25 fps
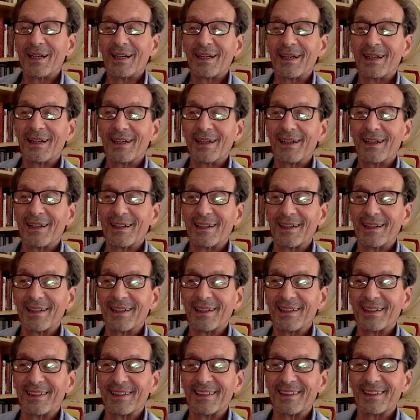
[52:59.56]

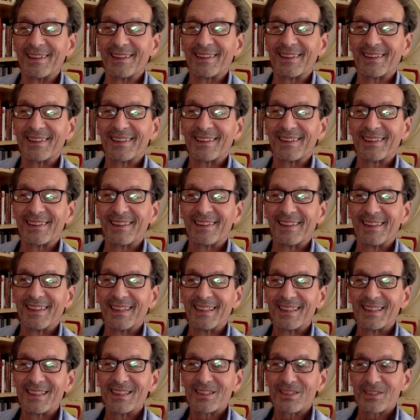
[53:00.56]
uh,
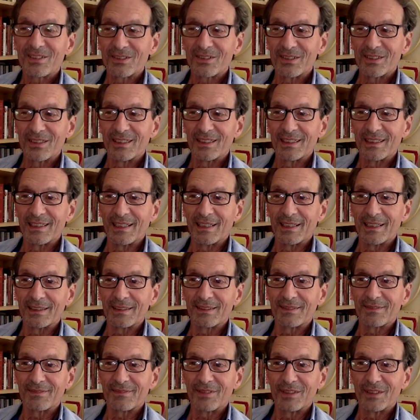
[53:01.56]
certainly, I
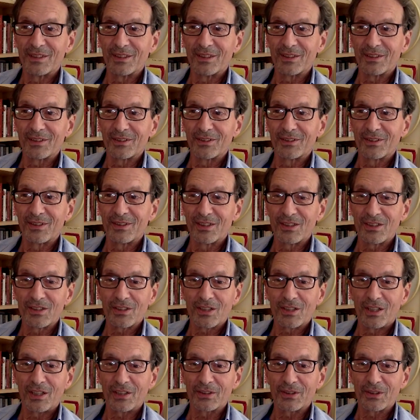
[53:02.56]
feel
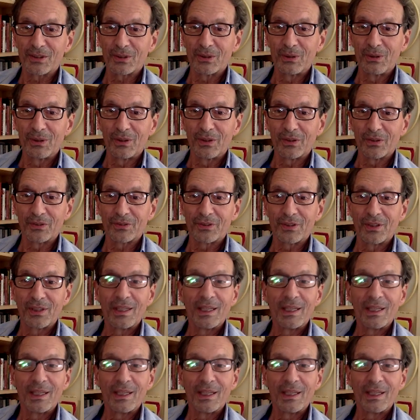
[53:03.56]
Gestalt tools